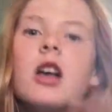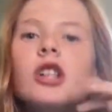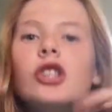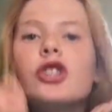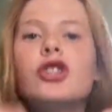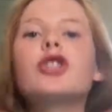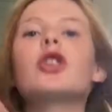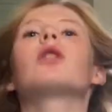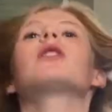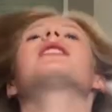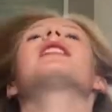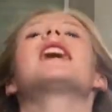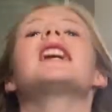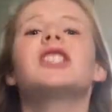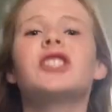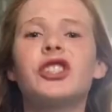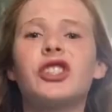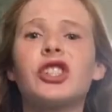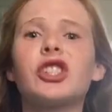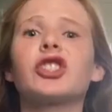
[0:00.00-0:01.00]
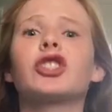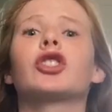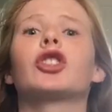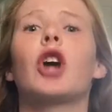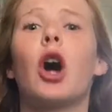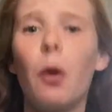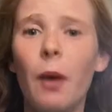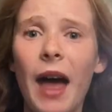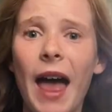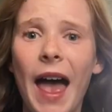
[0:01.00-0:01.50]
So let's just
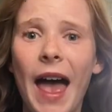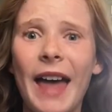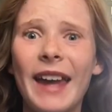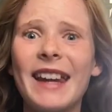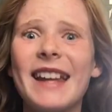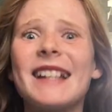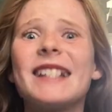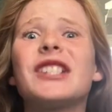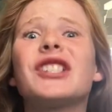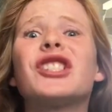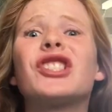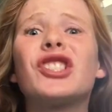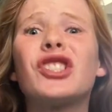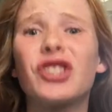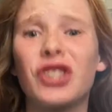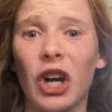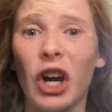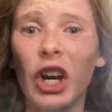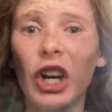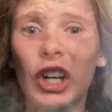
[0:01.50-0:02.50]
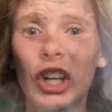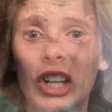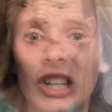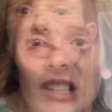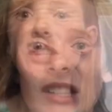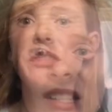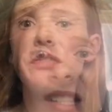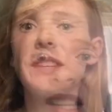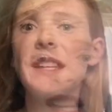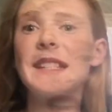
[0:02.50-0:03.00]
go ahead and start. Before
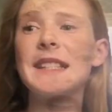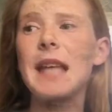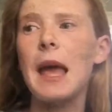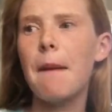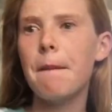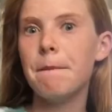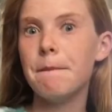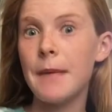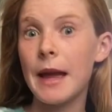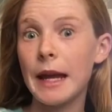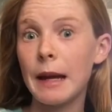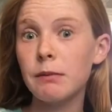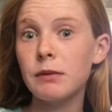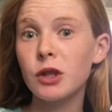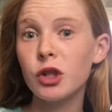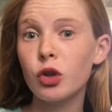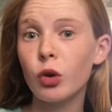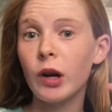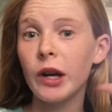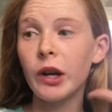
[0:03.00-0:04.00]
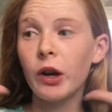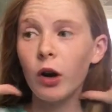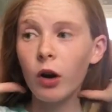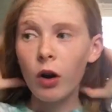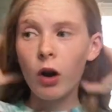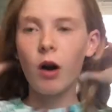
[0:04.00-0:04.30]
I start this makeup tutorial,